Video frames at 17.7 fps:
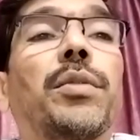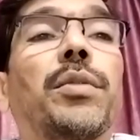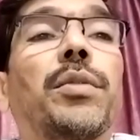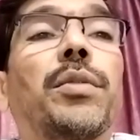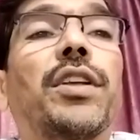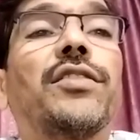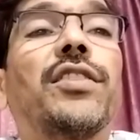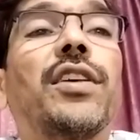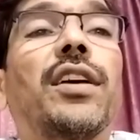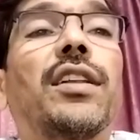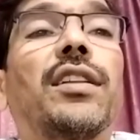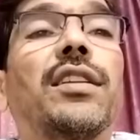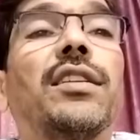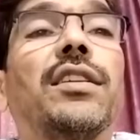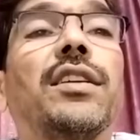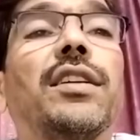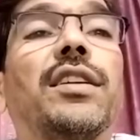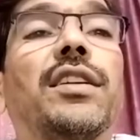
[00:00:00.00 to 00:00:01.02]
pressure
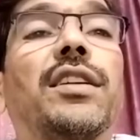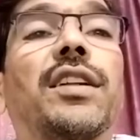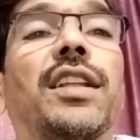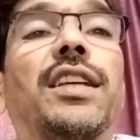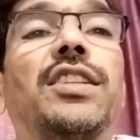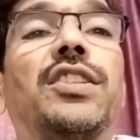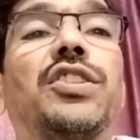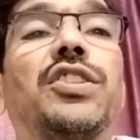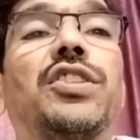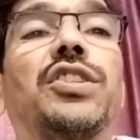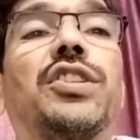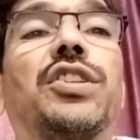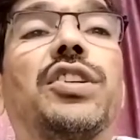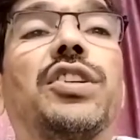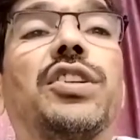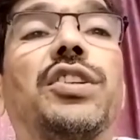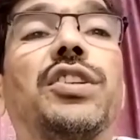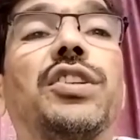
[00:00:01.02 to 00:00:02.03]

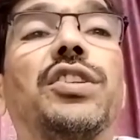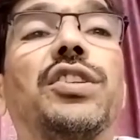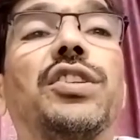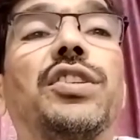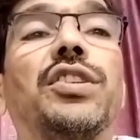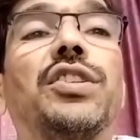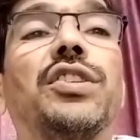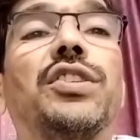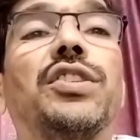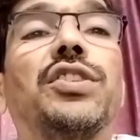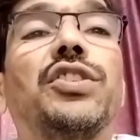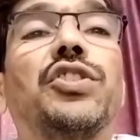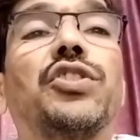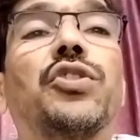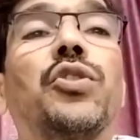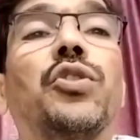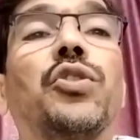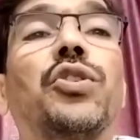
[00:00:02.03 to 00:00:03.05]
test
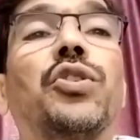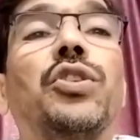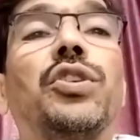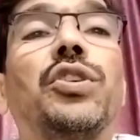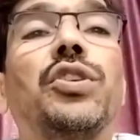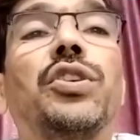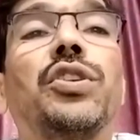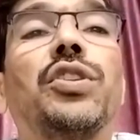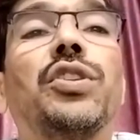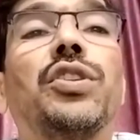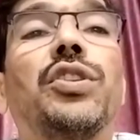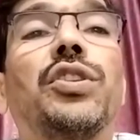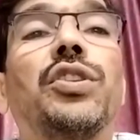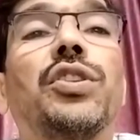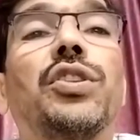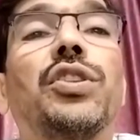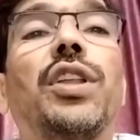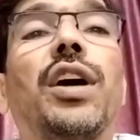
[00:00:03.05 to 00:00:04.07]
showed
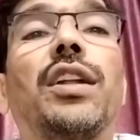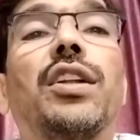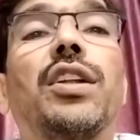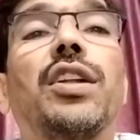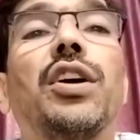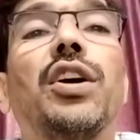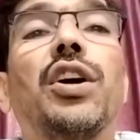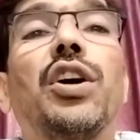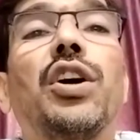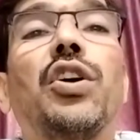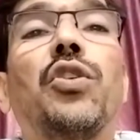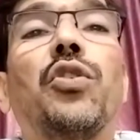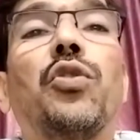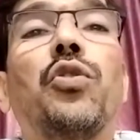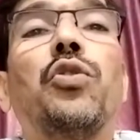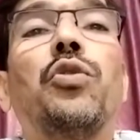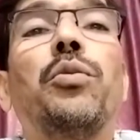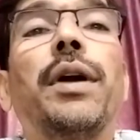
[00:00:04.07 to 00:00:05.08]
that
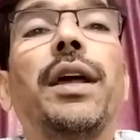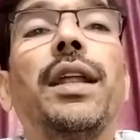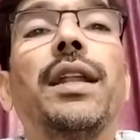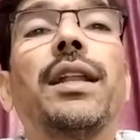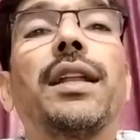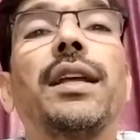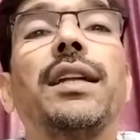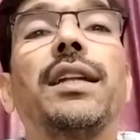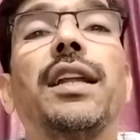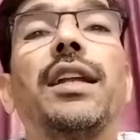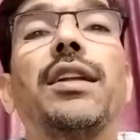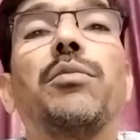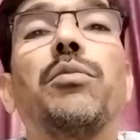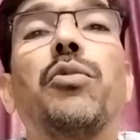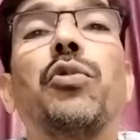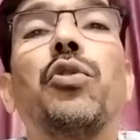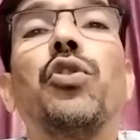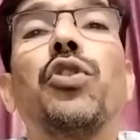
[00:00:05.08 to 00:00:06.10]
women rated
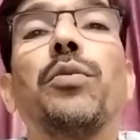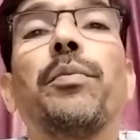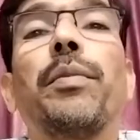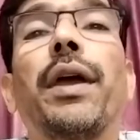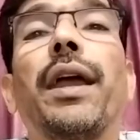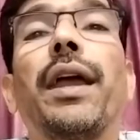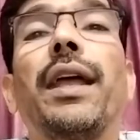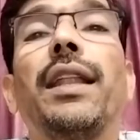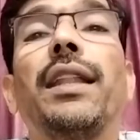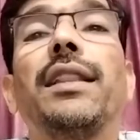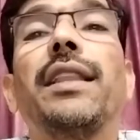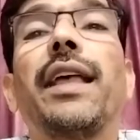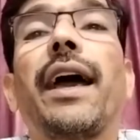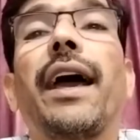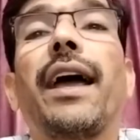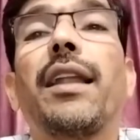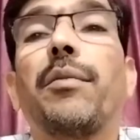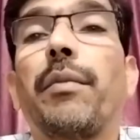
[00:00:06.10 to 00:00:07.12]
more pain
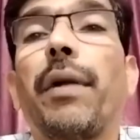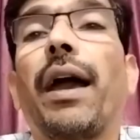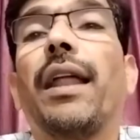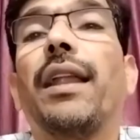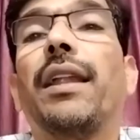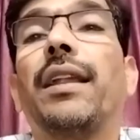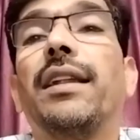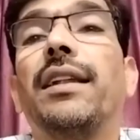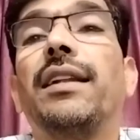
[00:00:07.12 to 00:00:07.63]
than men.